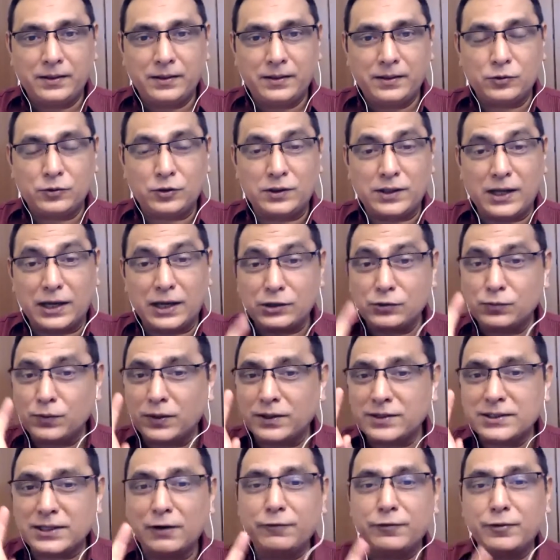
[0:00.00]
So that's why
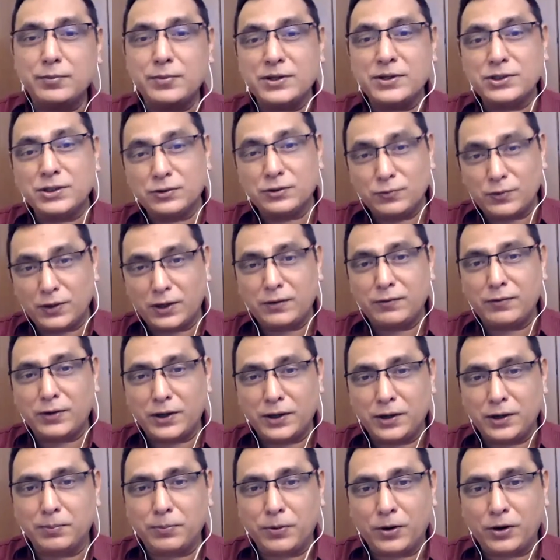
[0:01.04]
self-image is very,
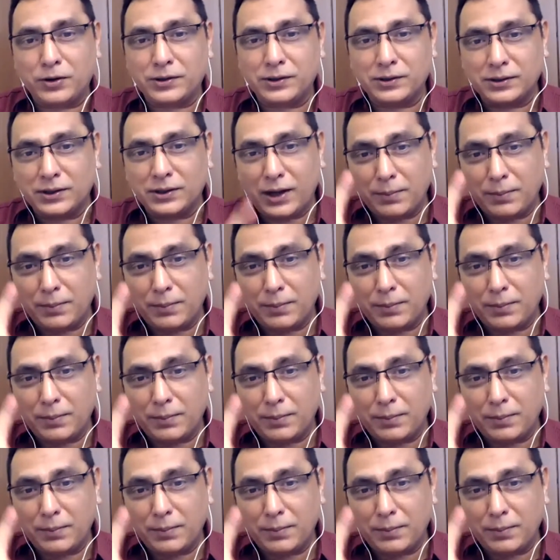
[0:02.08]
very important.